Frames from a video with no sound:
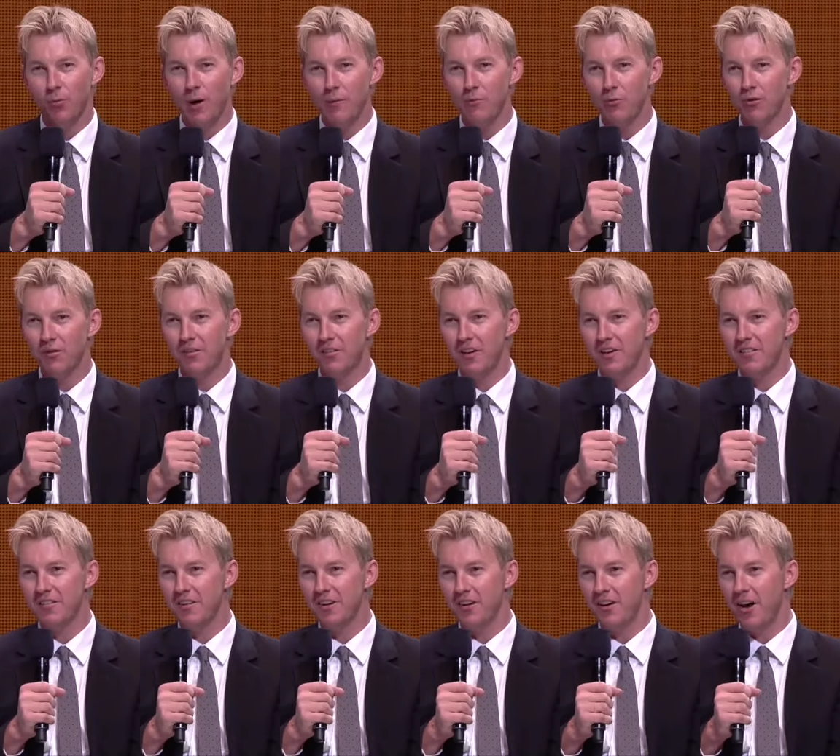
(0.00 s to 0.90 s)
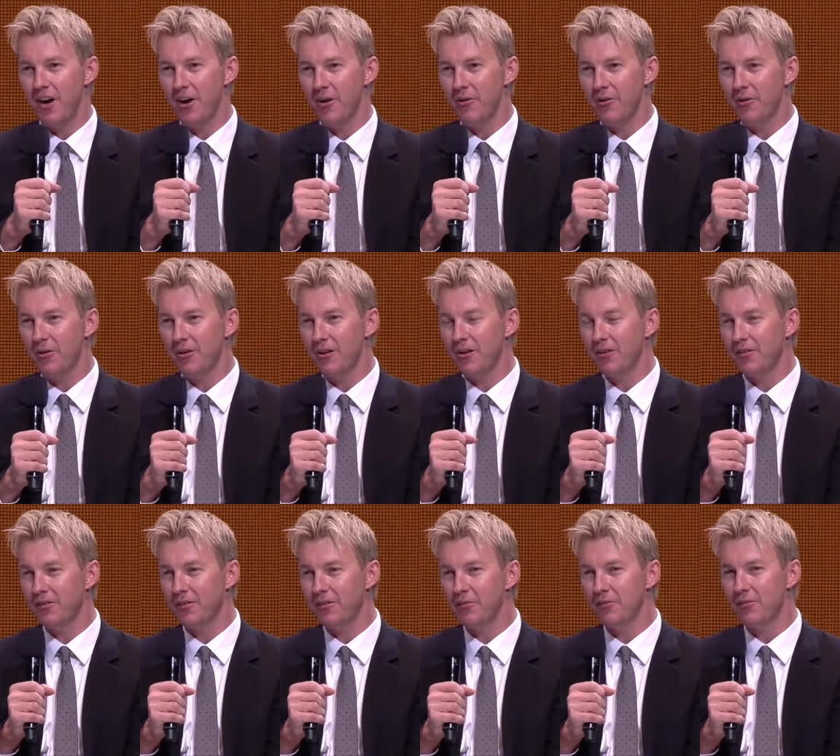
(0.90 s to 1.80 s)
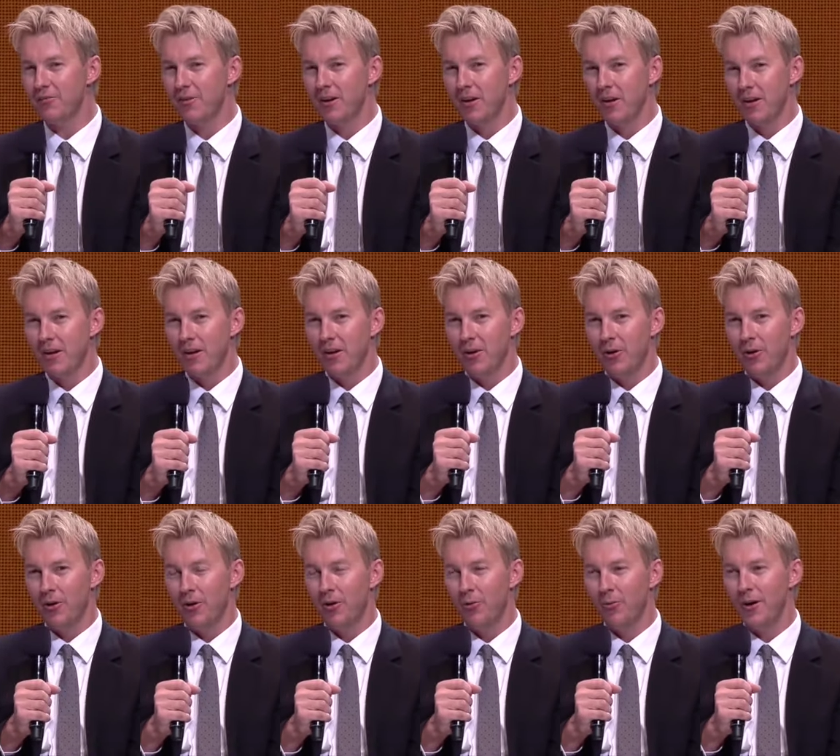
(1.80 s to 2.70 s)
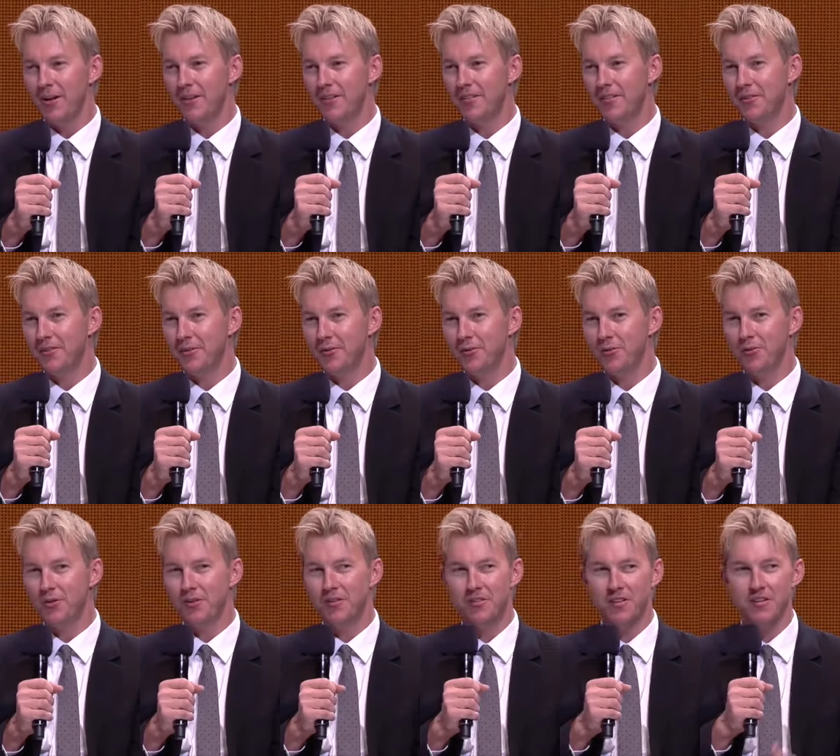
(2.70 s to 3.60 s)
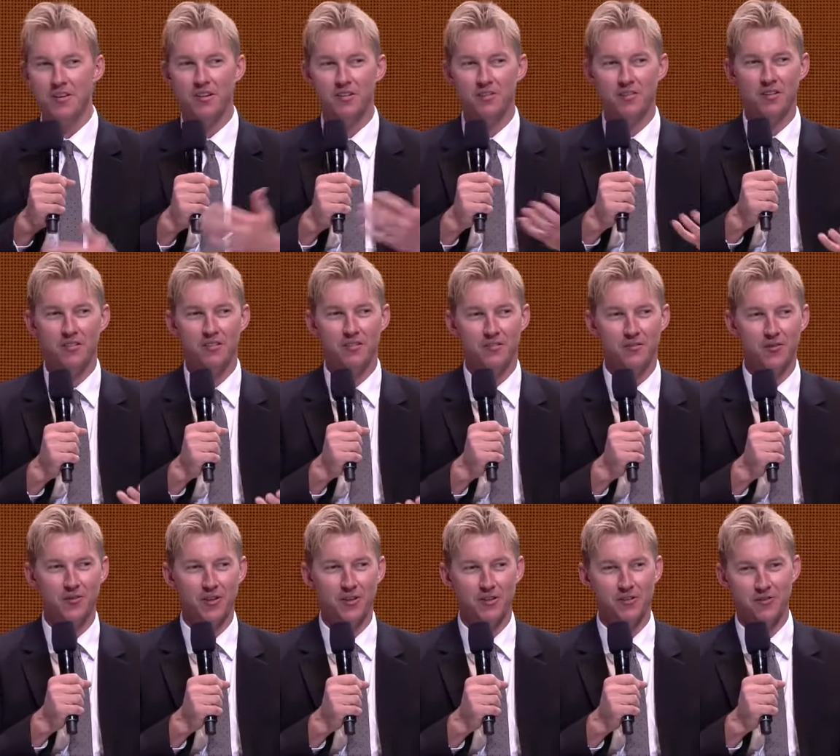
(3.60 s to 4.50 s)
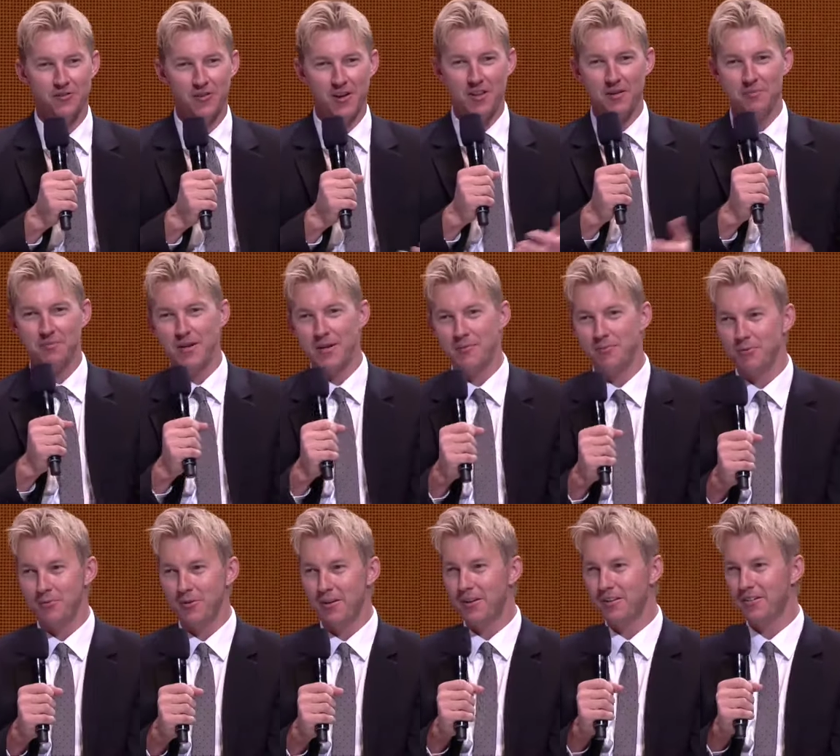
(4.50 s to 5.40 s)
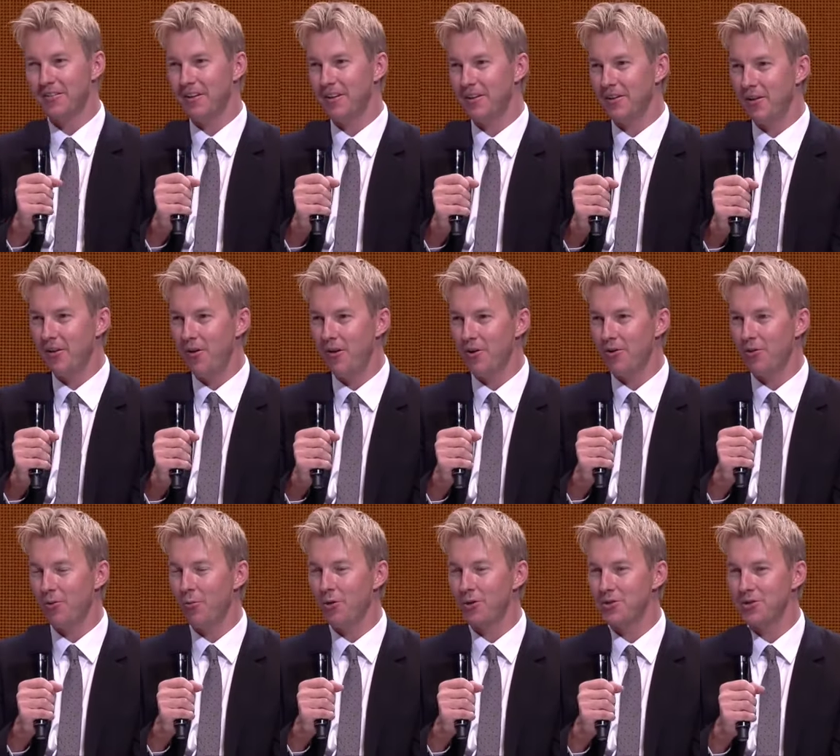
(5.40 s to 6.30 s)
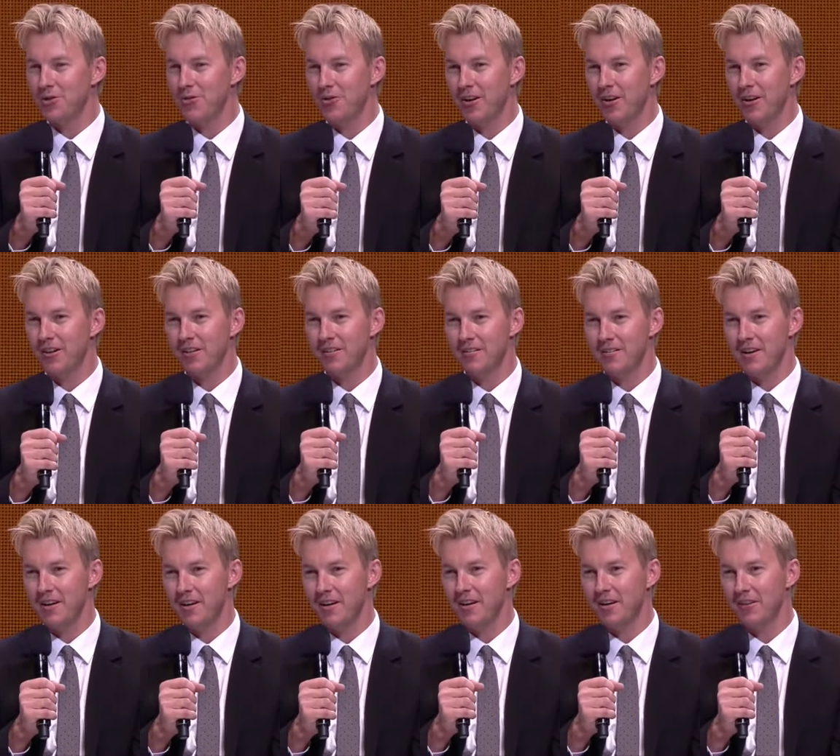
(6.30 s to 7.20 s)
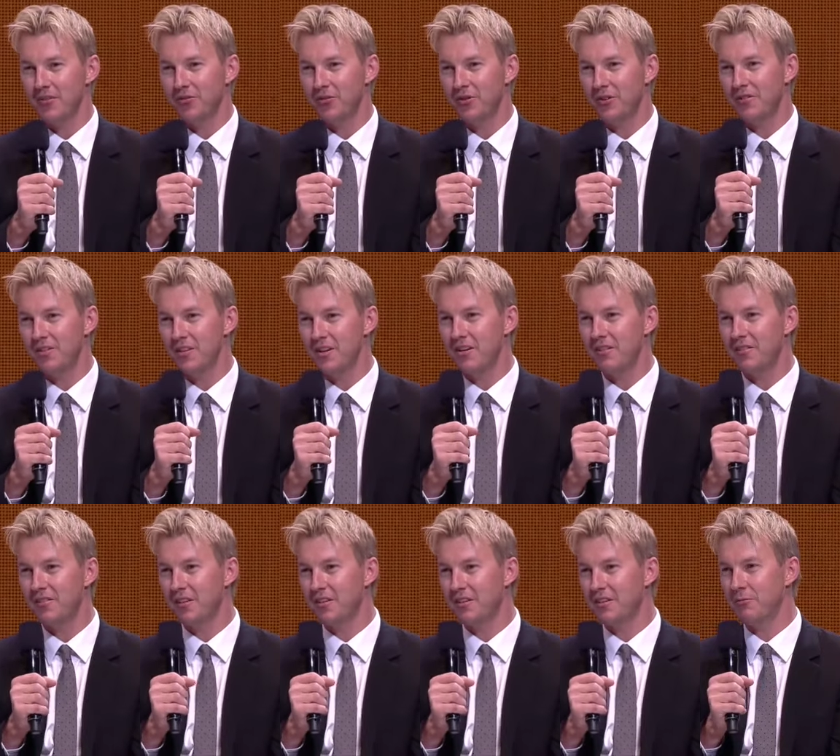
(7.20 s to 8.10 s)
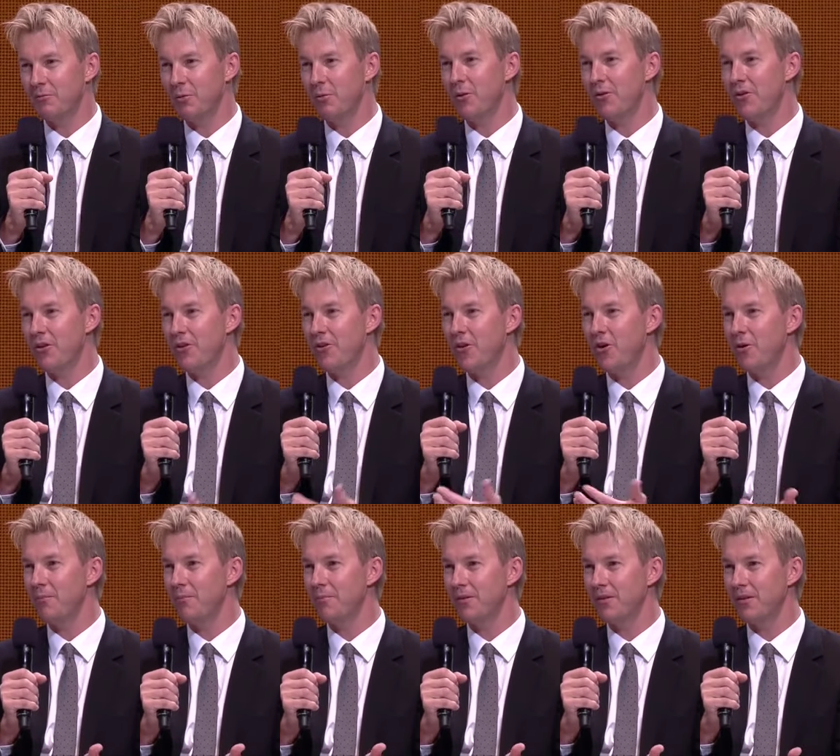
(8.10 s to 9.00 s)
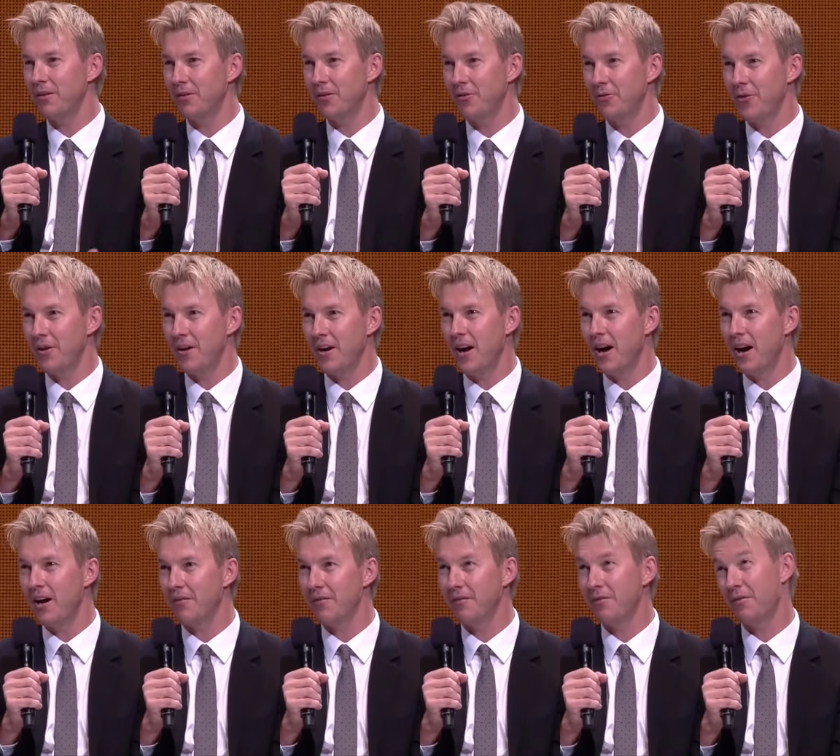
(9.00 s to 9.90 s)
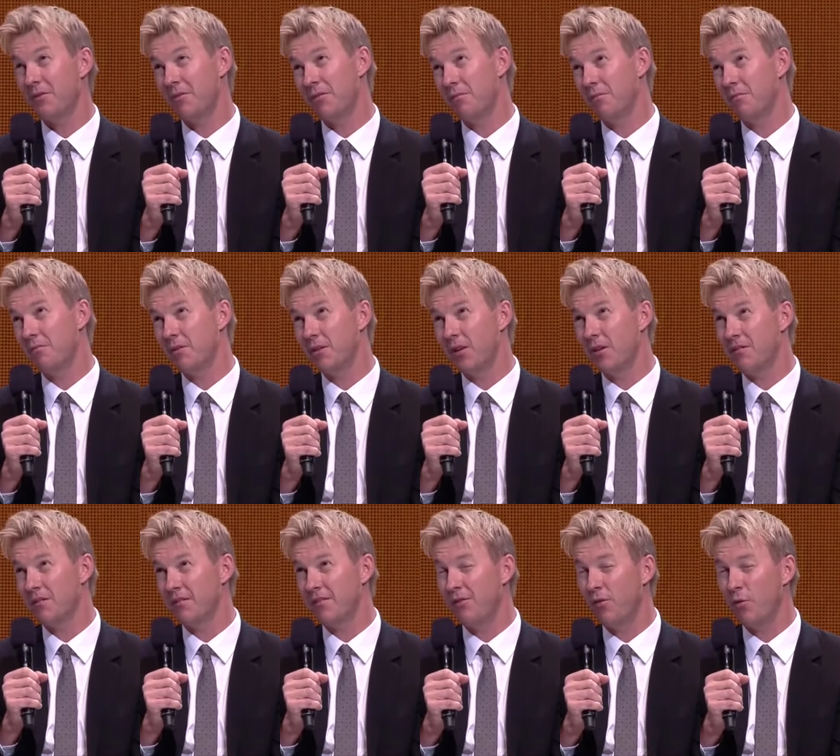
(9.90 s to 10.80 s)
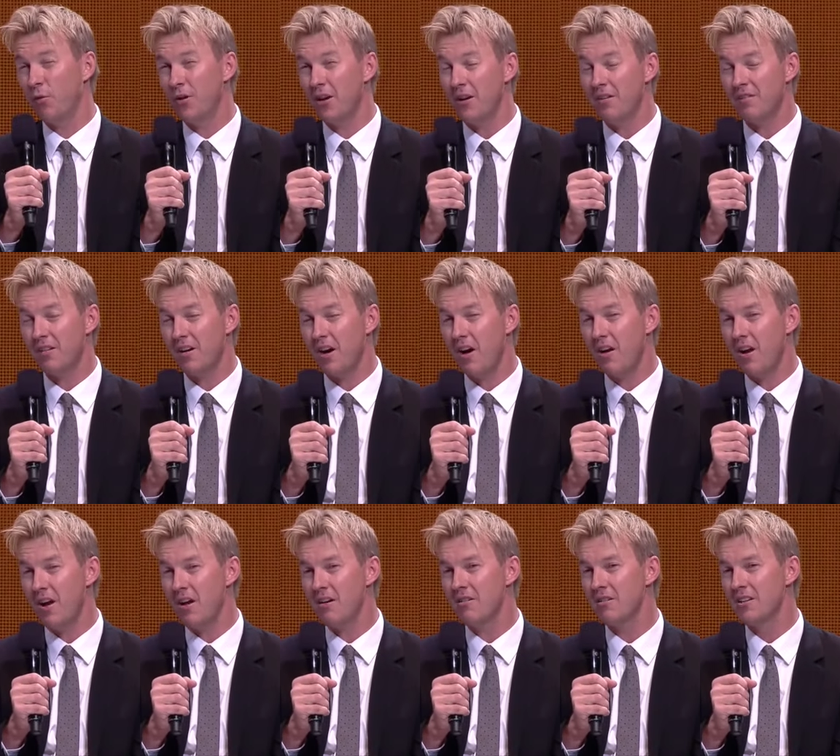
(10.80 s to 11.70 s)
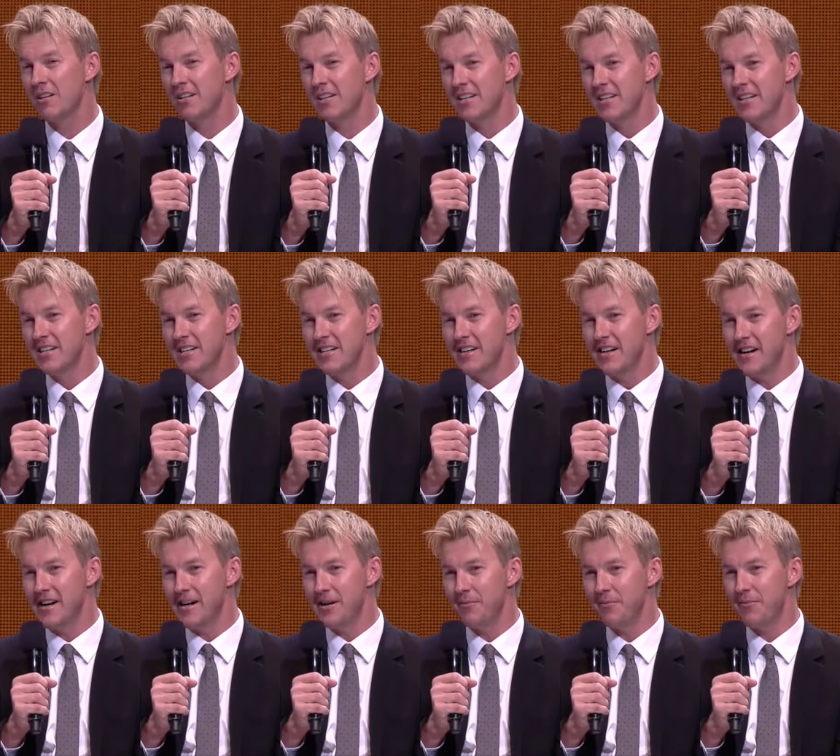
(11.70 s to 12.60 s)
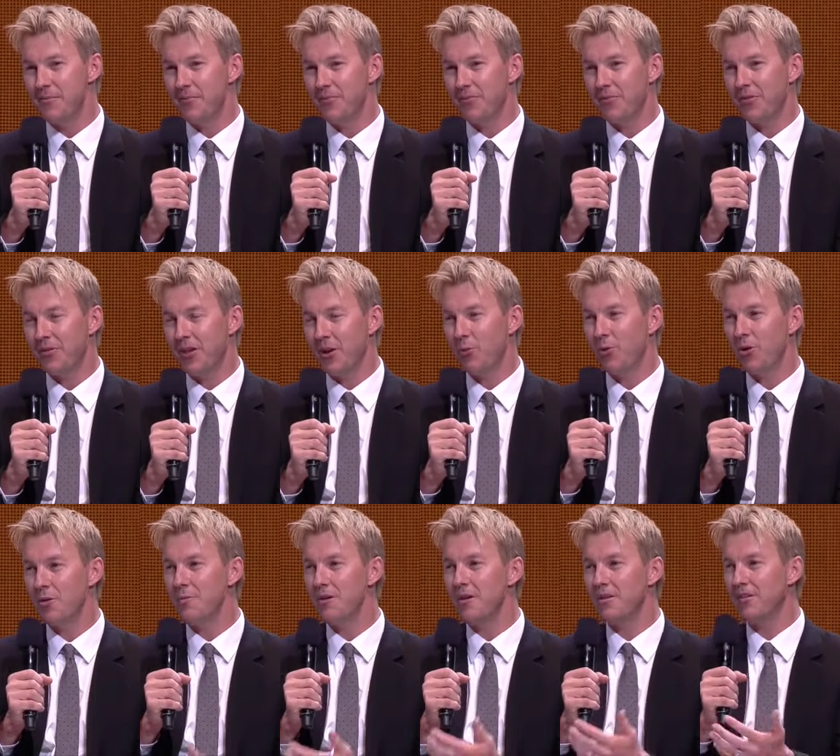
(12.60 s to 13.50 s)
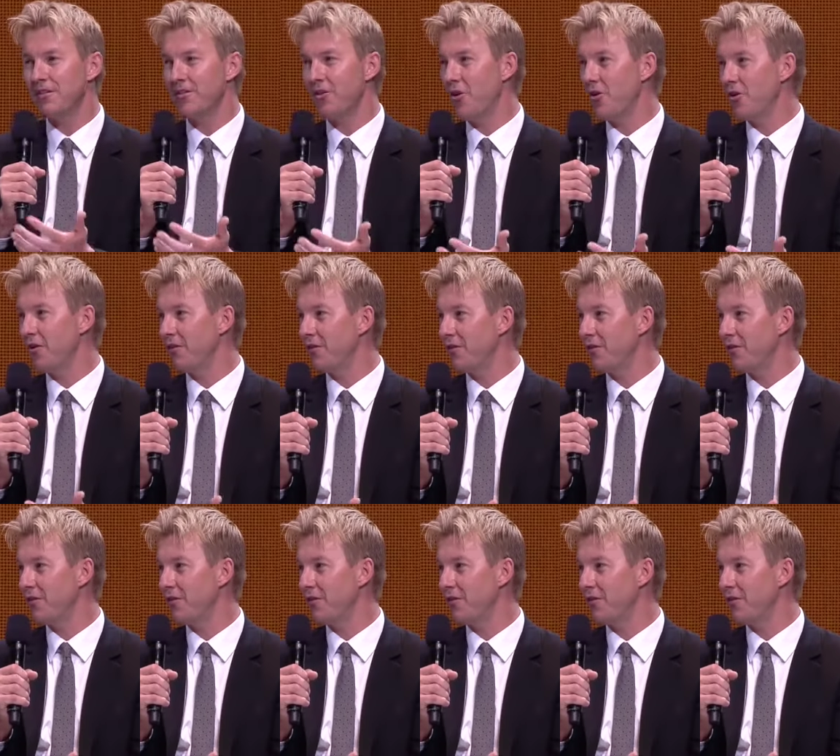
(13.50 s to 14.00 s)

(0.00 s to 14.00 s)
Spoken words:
one more season to go. I went to the Sydney Sixers for the Australian people that like or watch cricket. The Sydney Sixers, we won the comp 3.5, close to 4 years ago now. They wanted me to sign on